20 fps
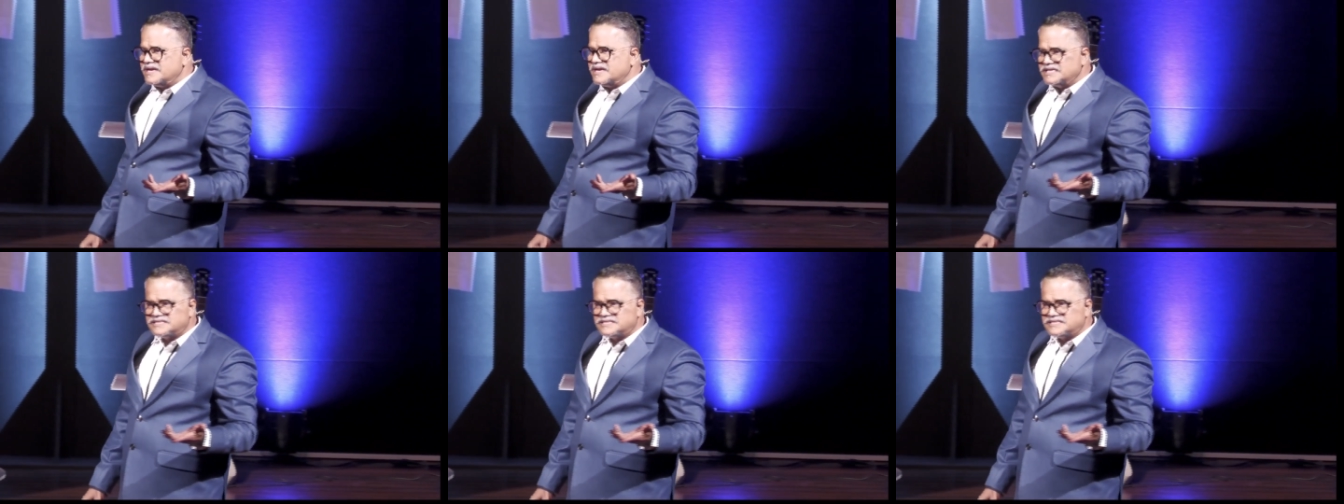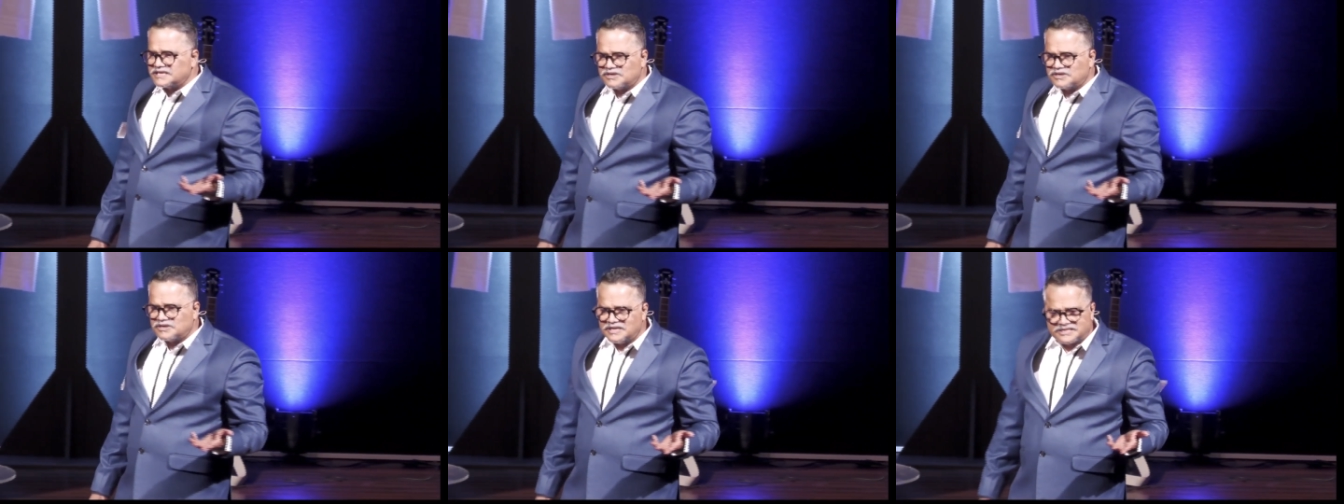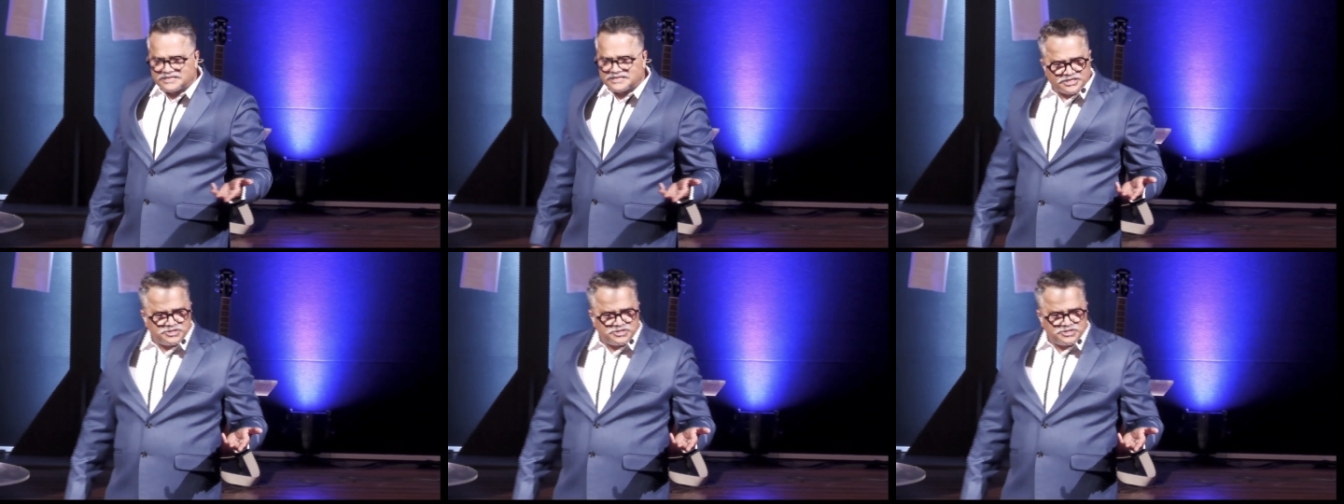easier to
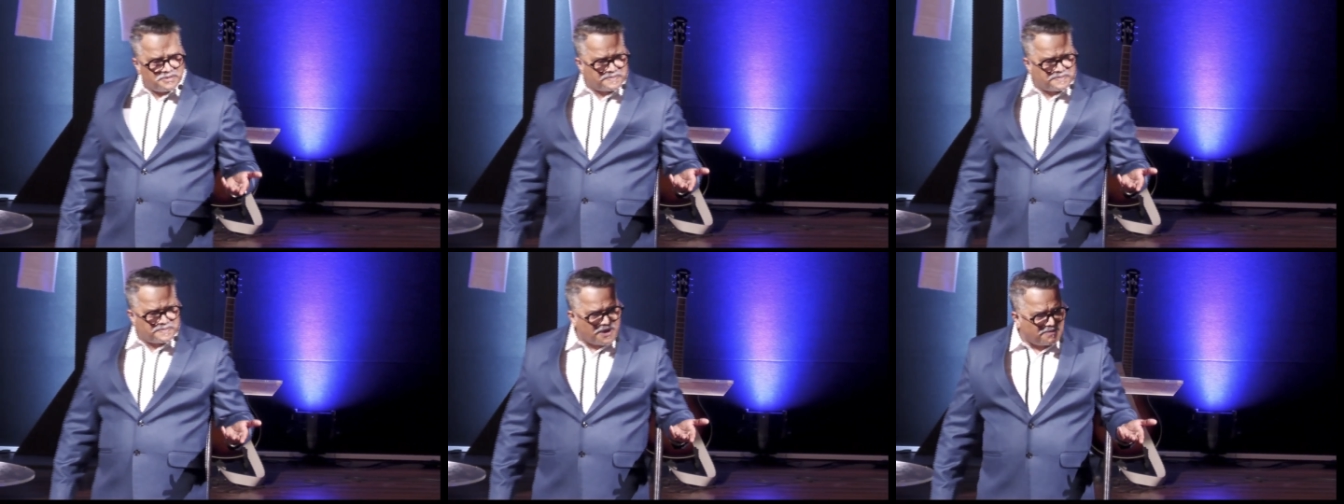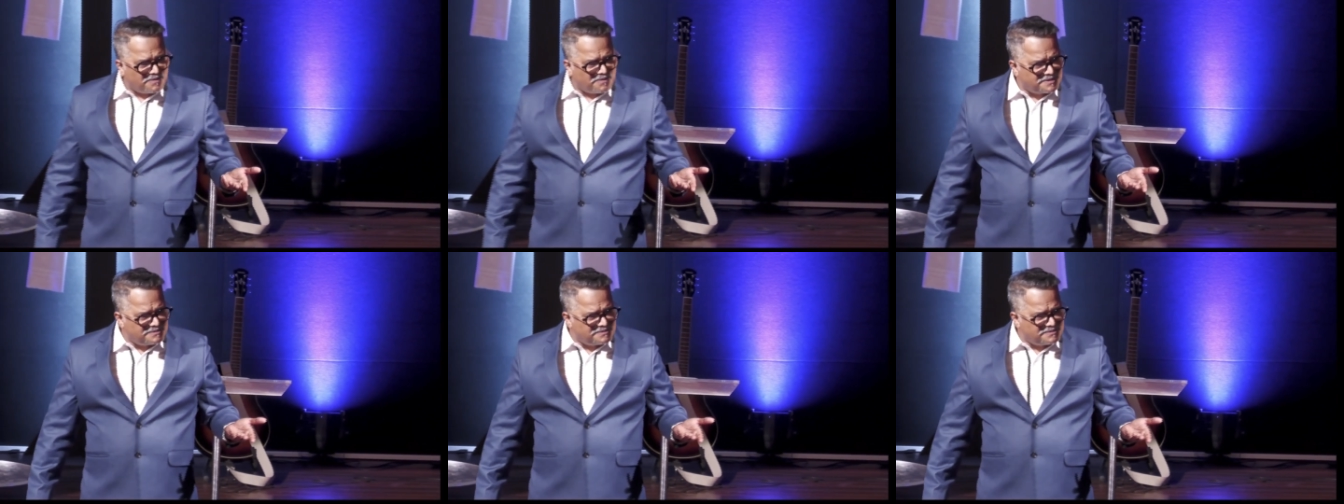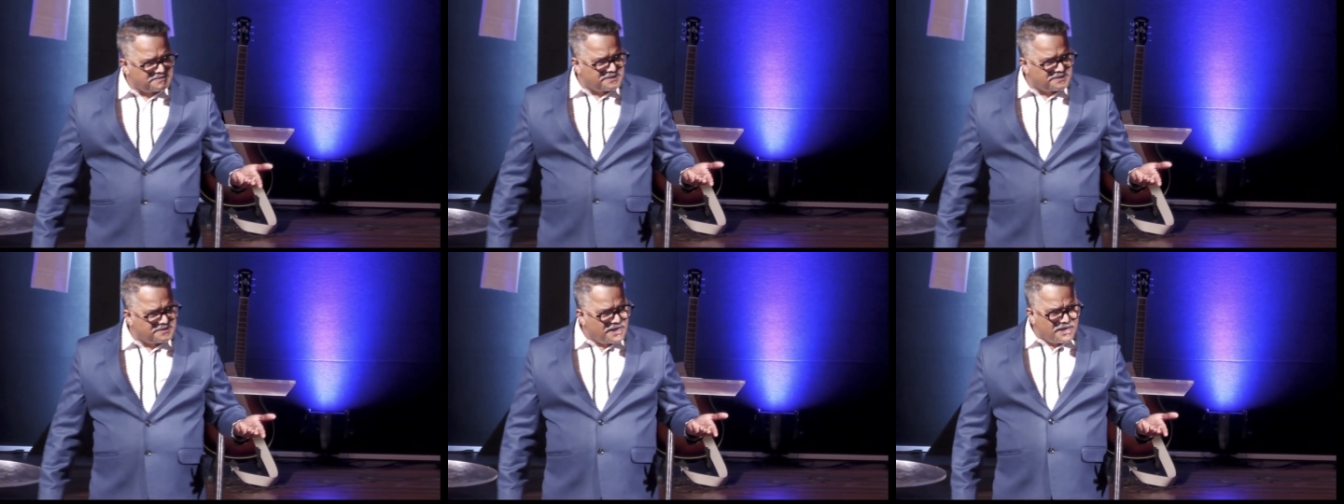listen to your
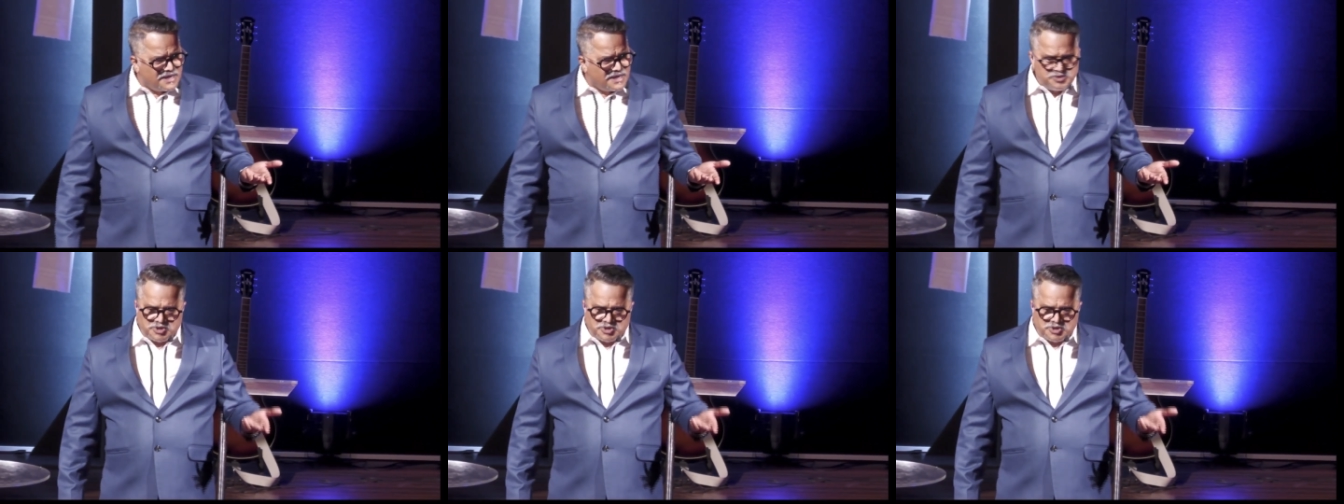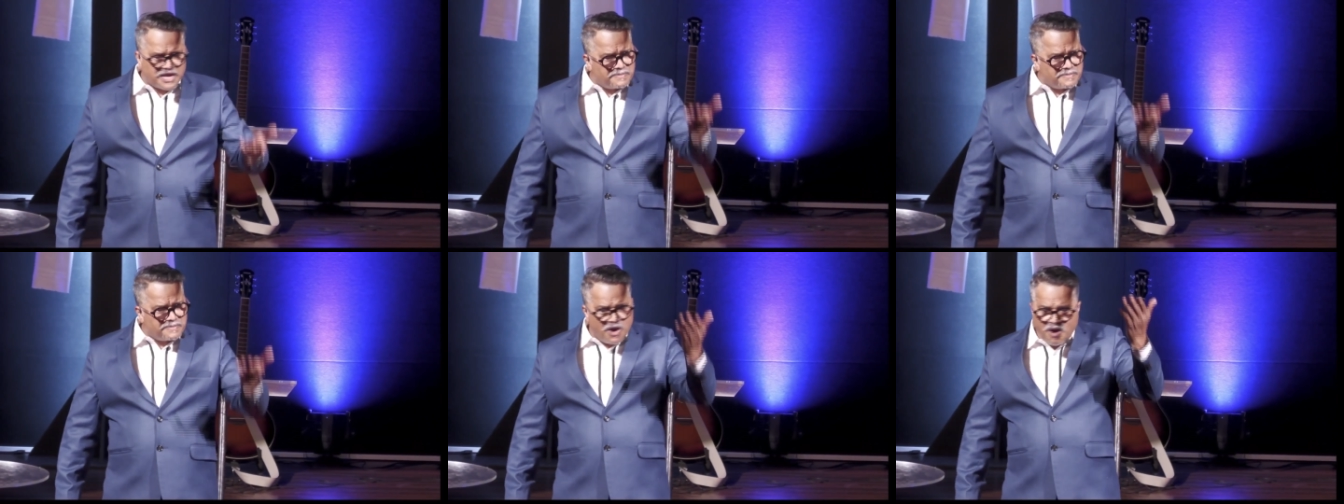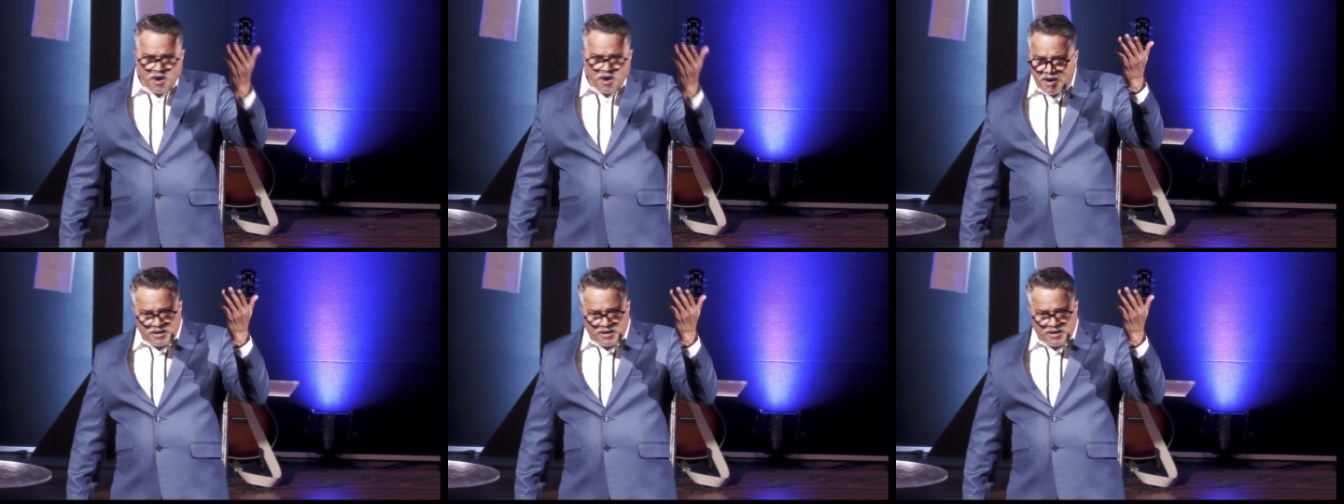problem. You came
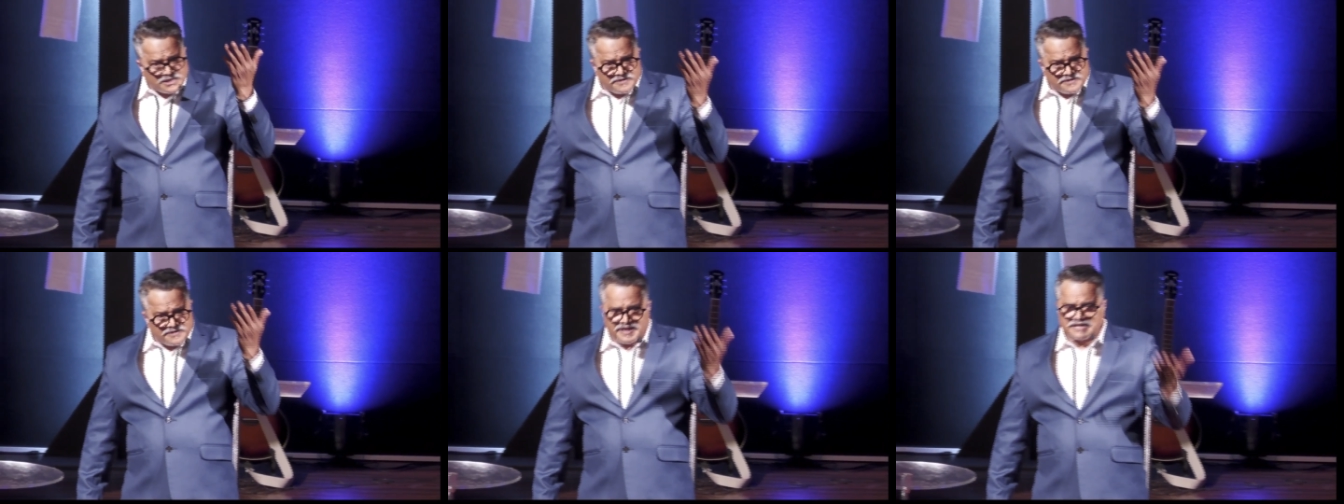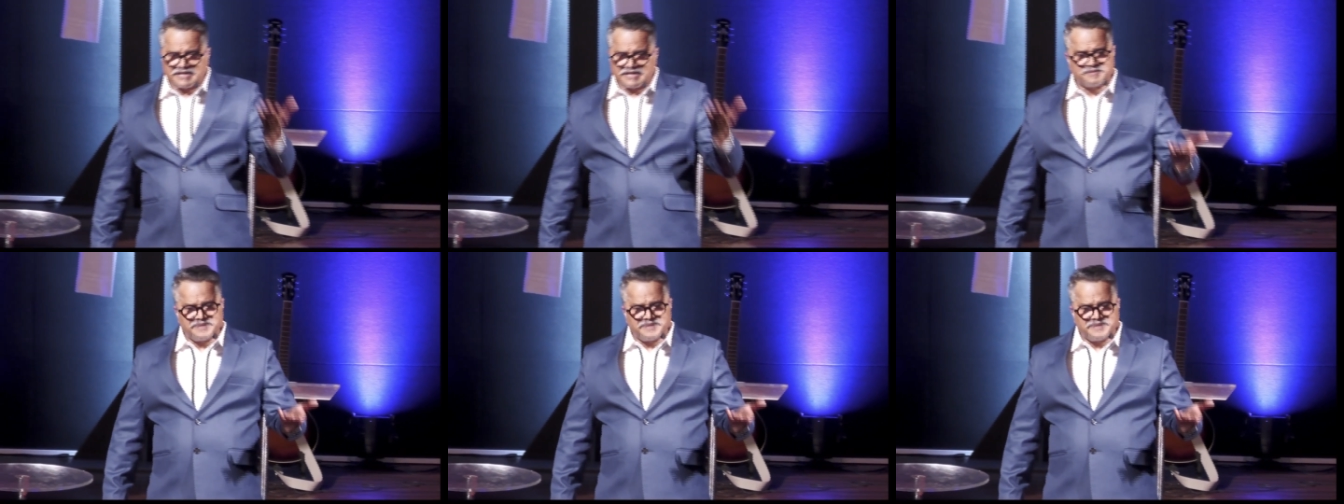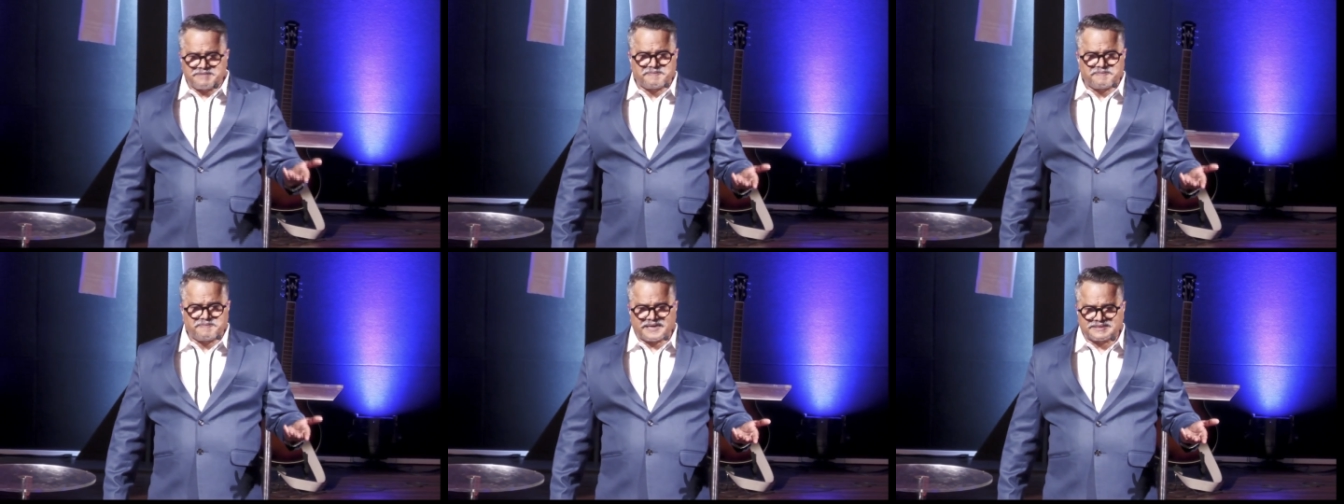all the way to
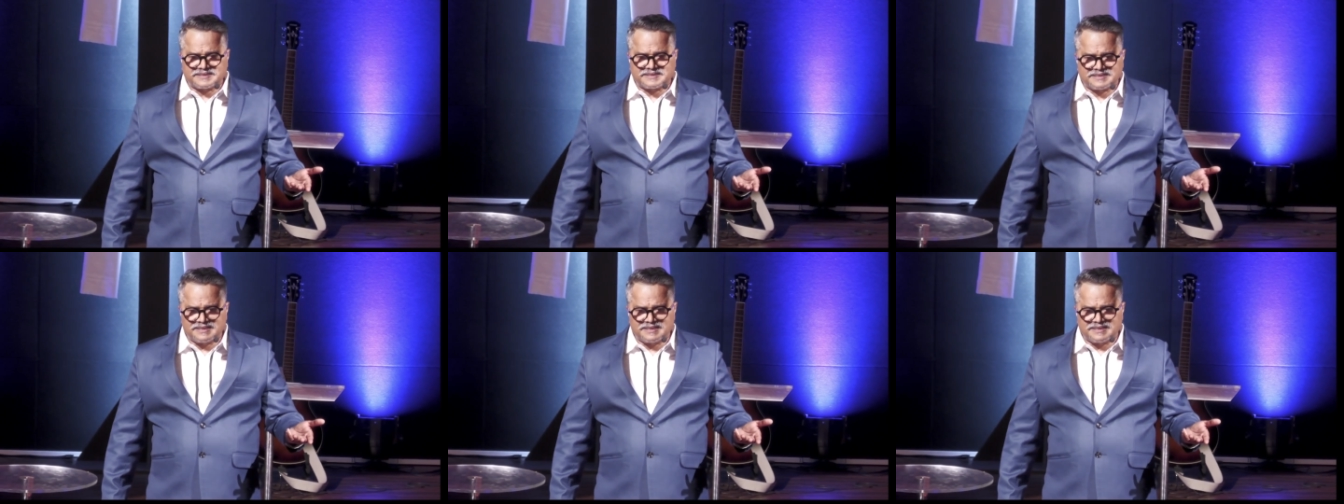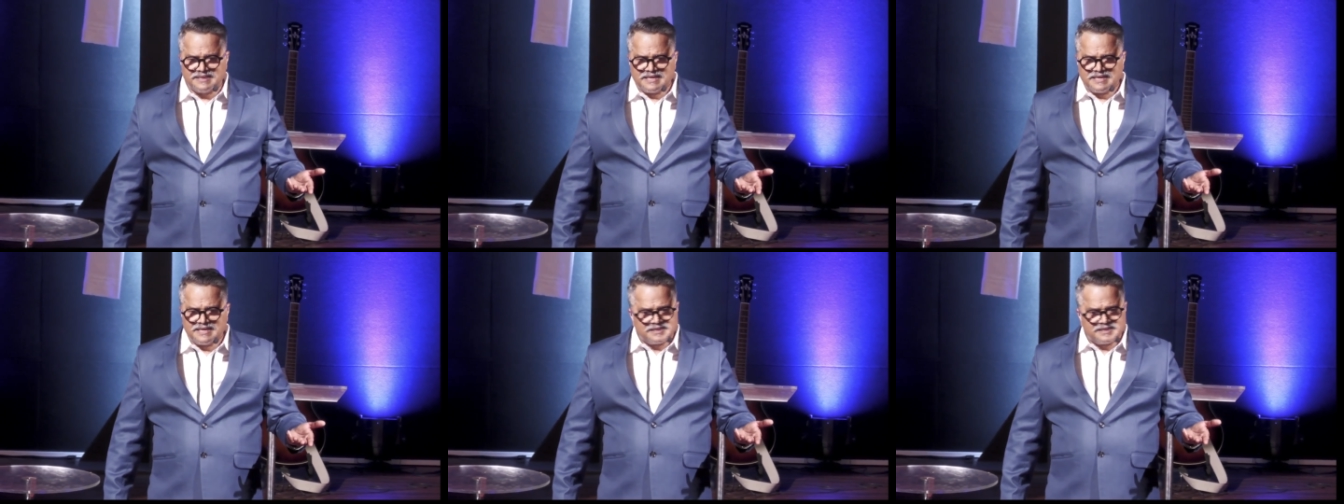meet pastor.